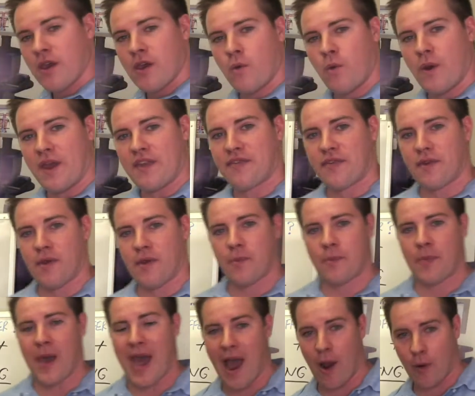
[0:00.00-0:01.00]
with
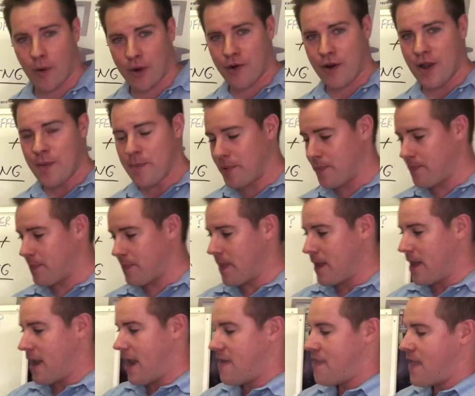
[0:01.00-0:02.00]
power grip,
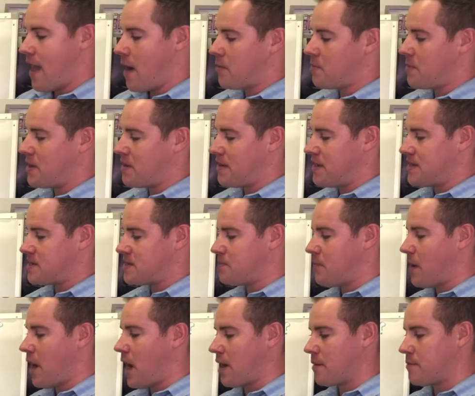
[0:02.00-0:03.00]
and that would be these
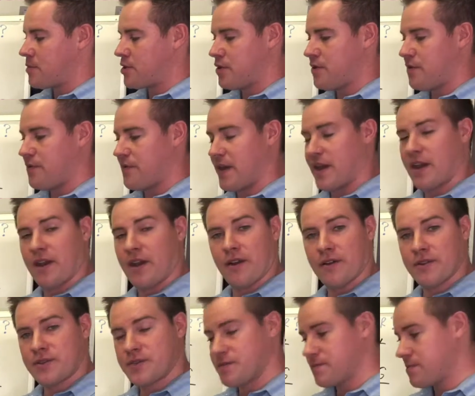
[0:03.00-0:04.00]
bottom 2
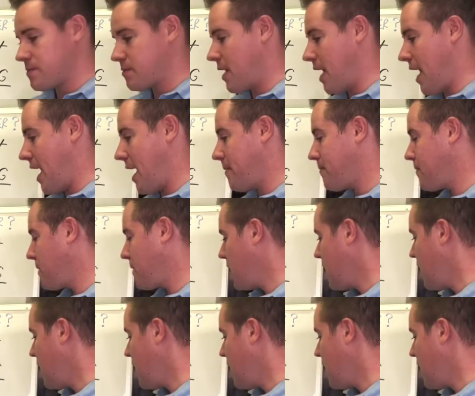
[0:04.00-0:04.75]
fingers, okay?